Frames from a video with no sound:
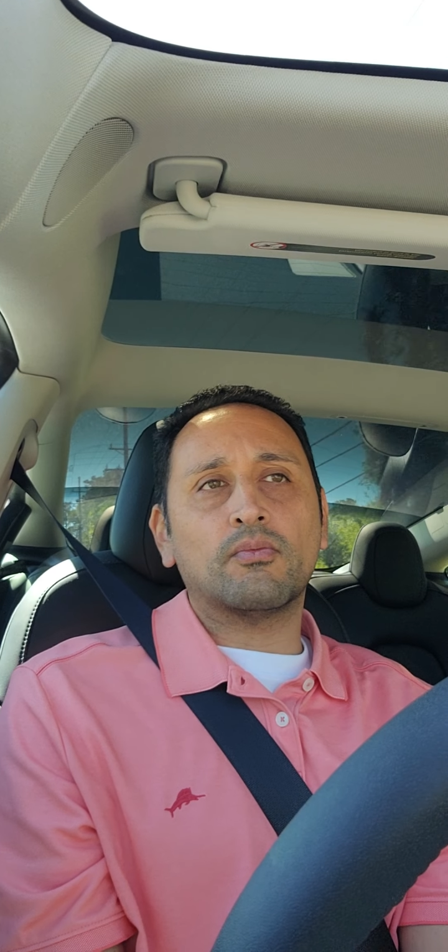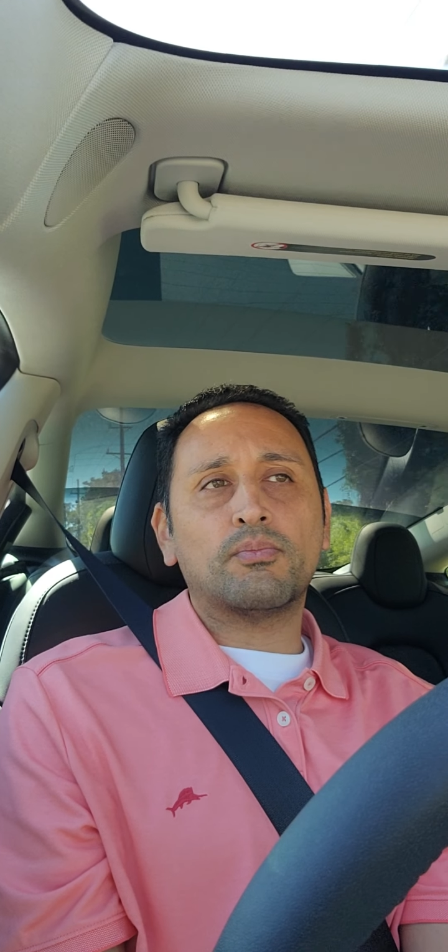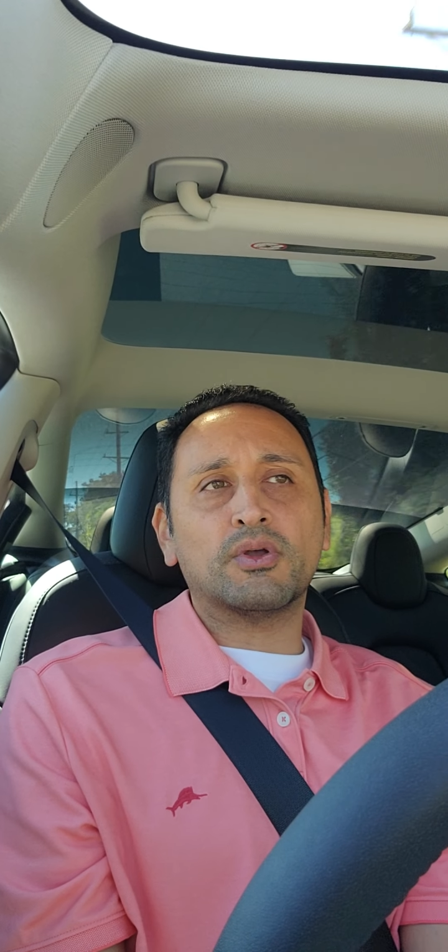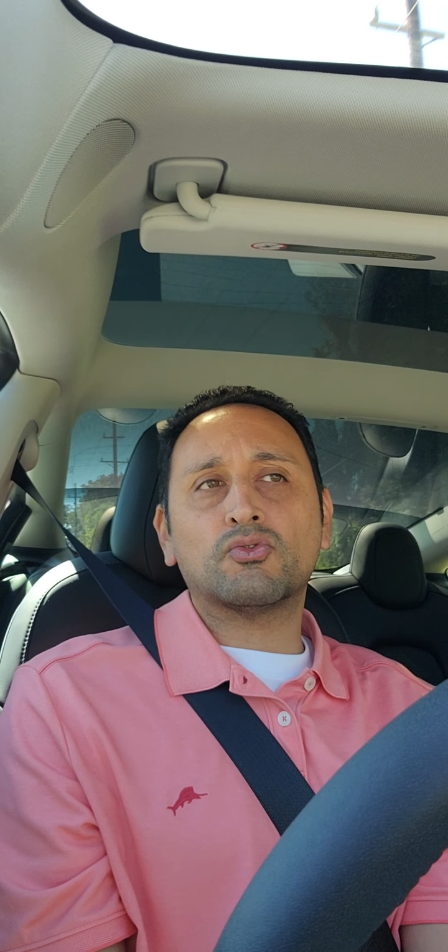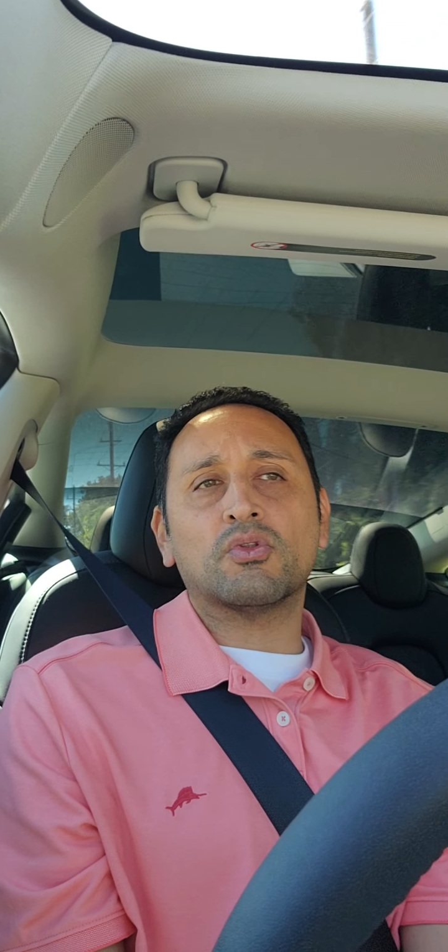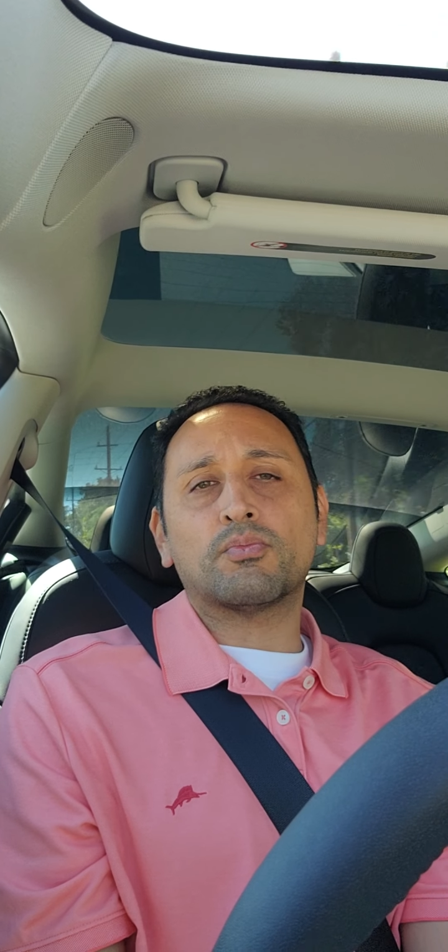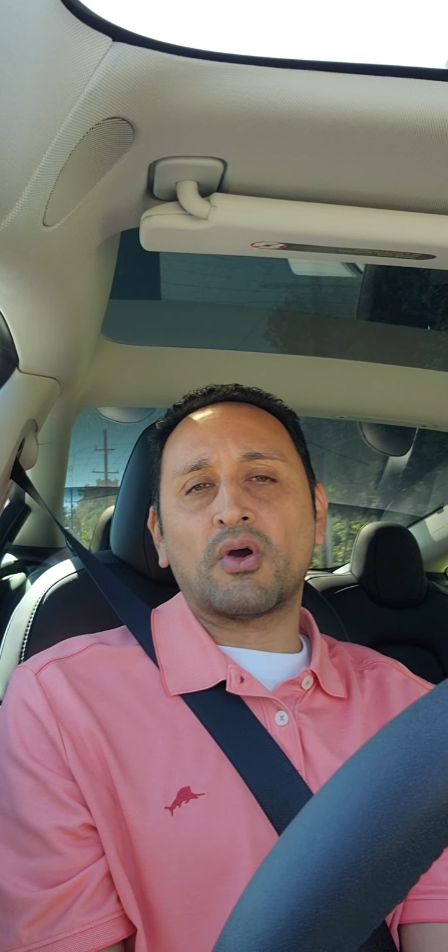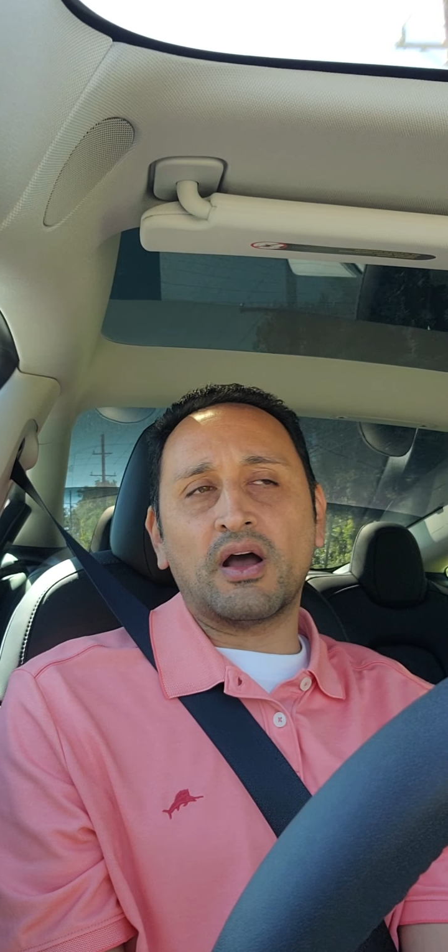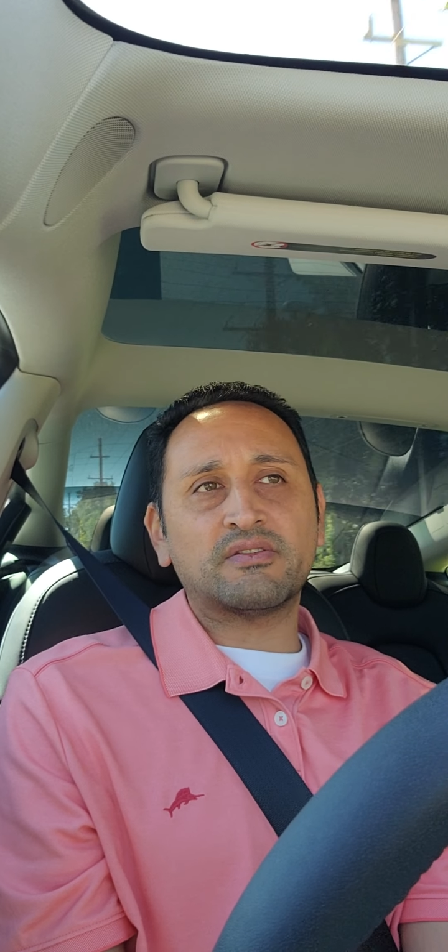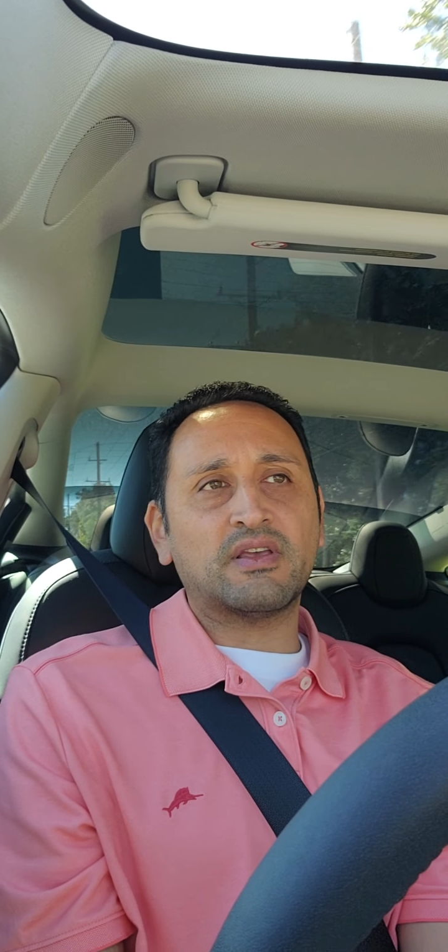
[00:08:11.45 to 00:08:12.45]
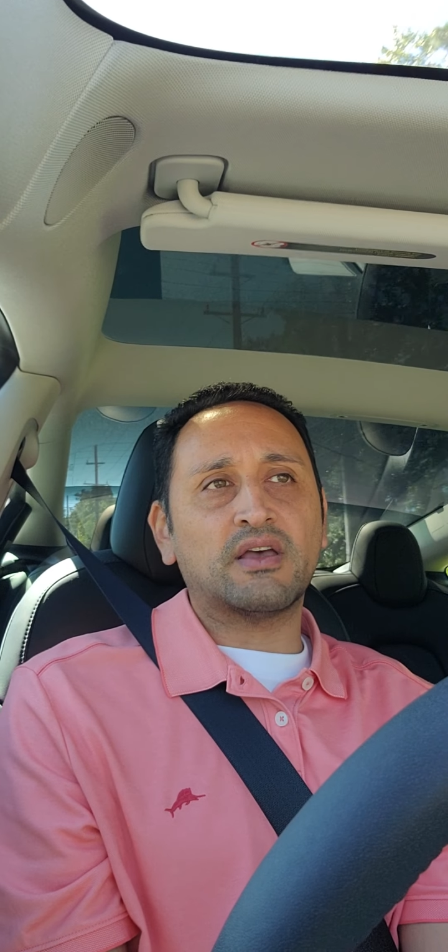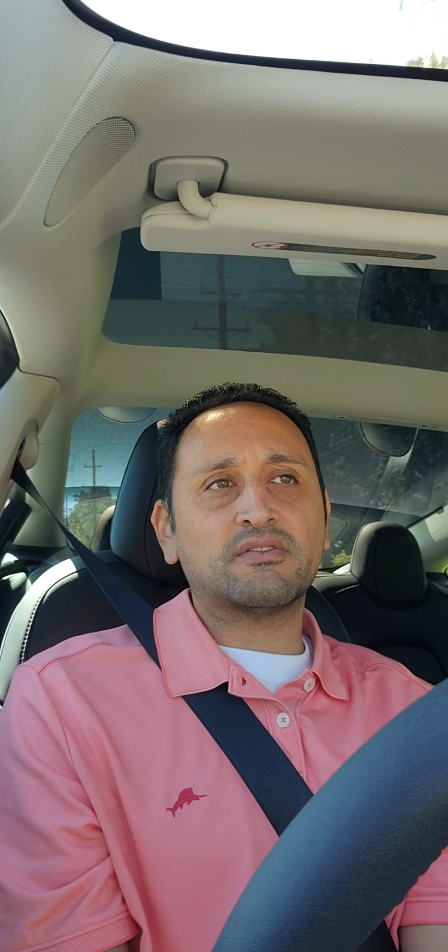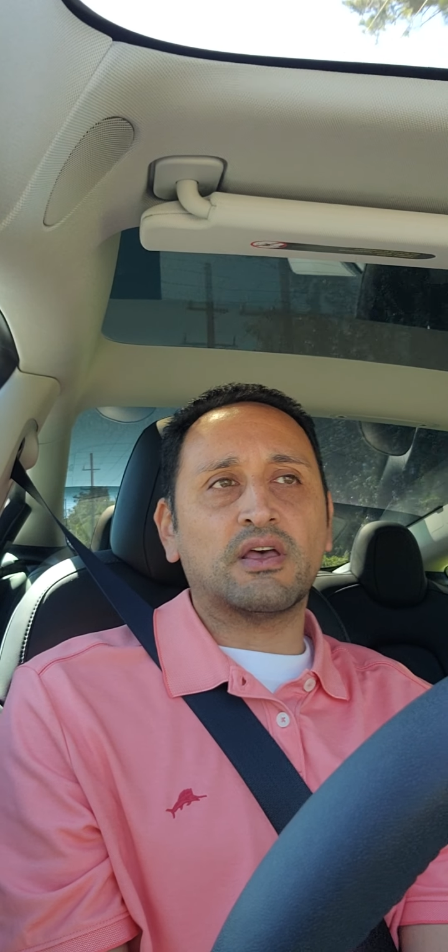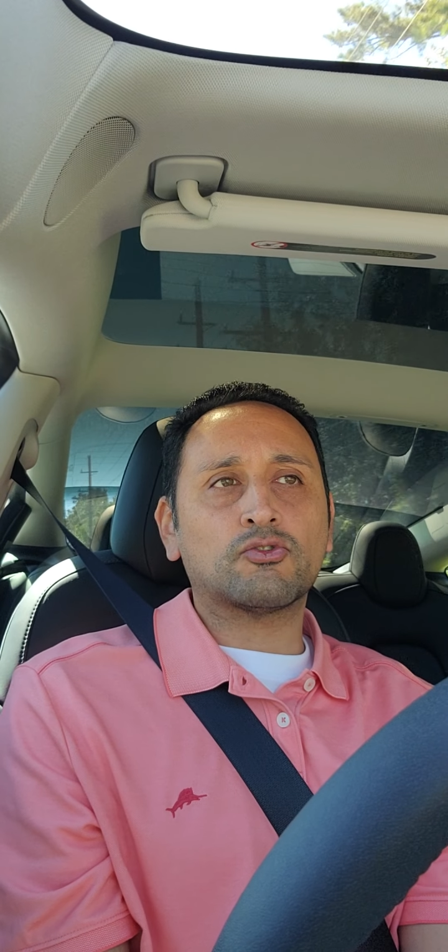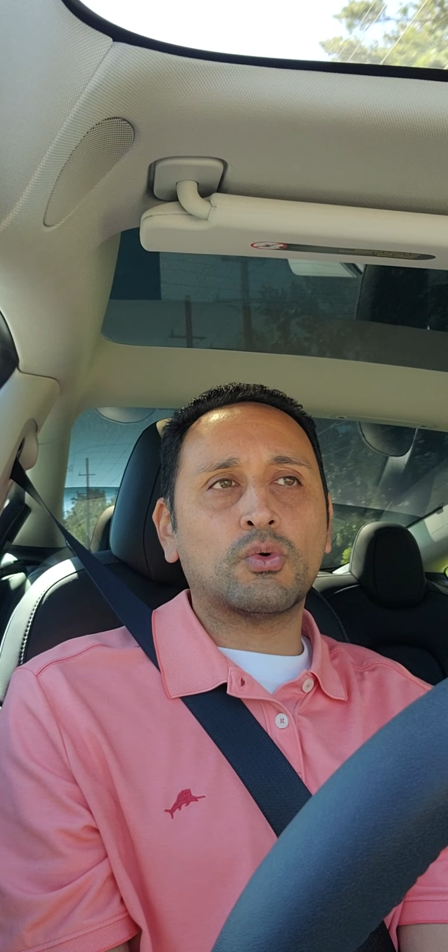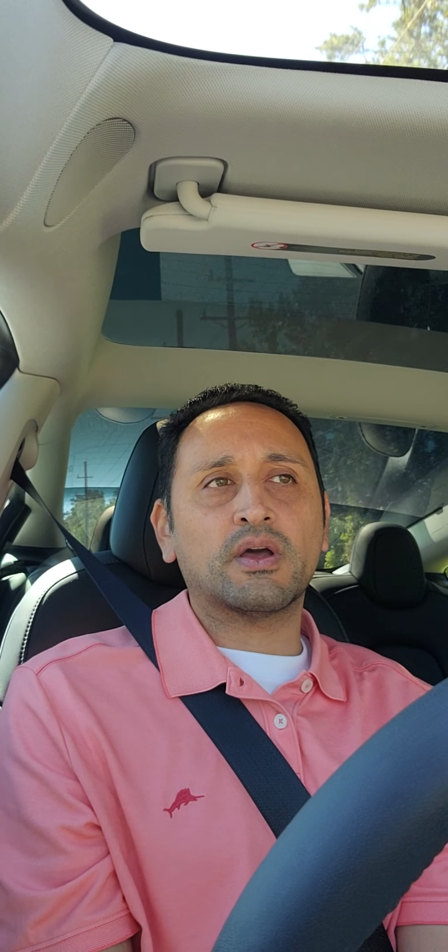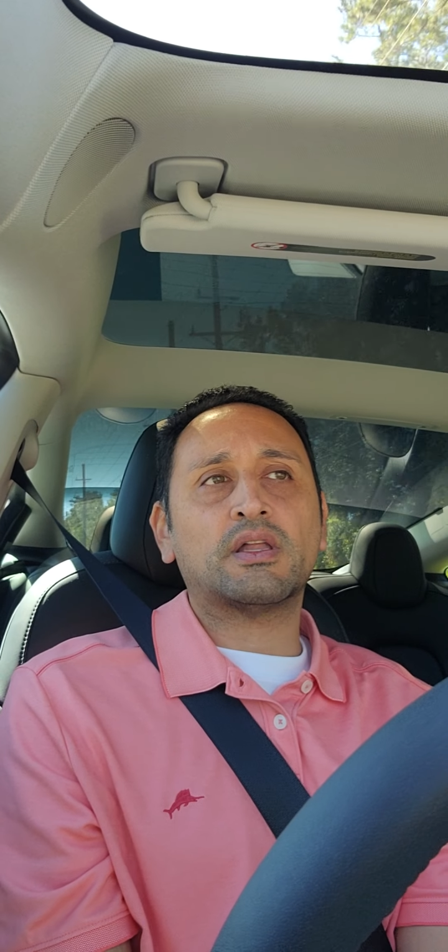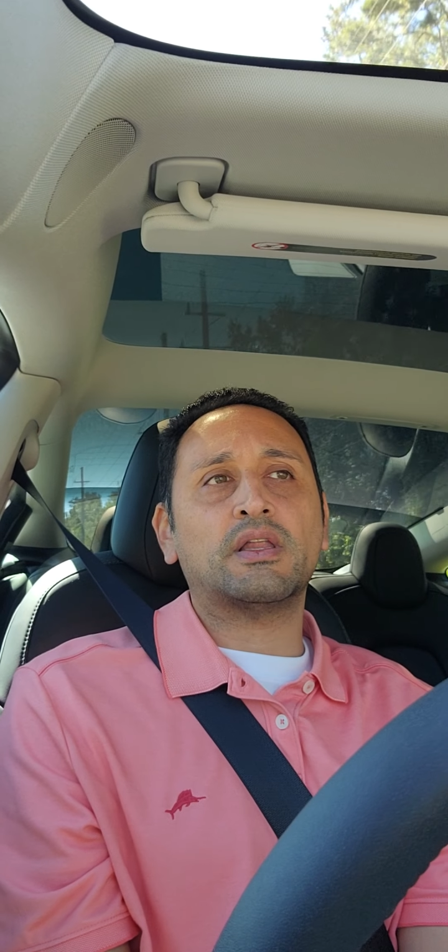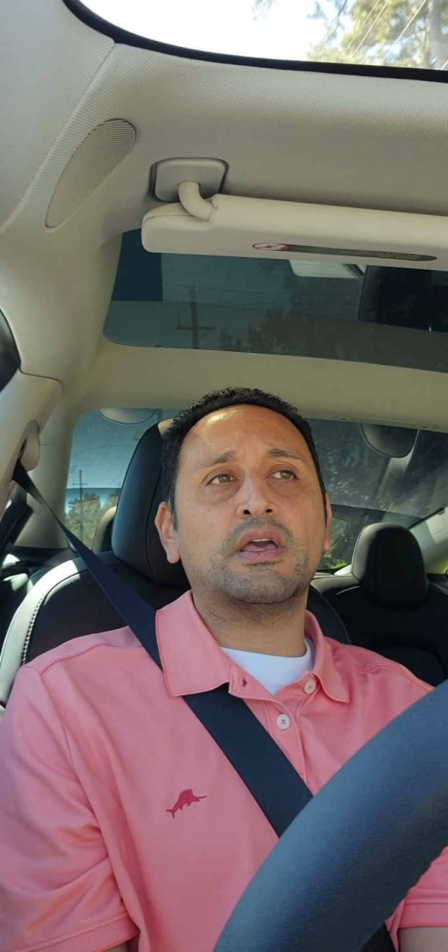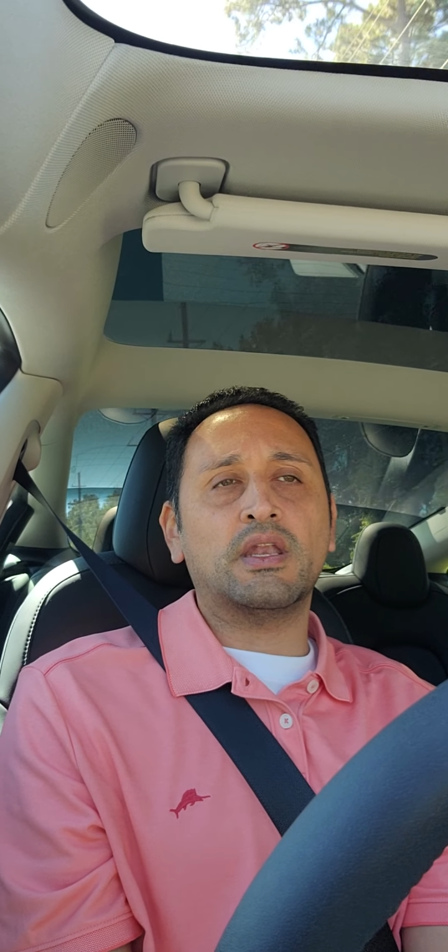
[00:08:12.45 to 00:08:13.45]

put through the process as quickly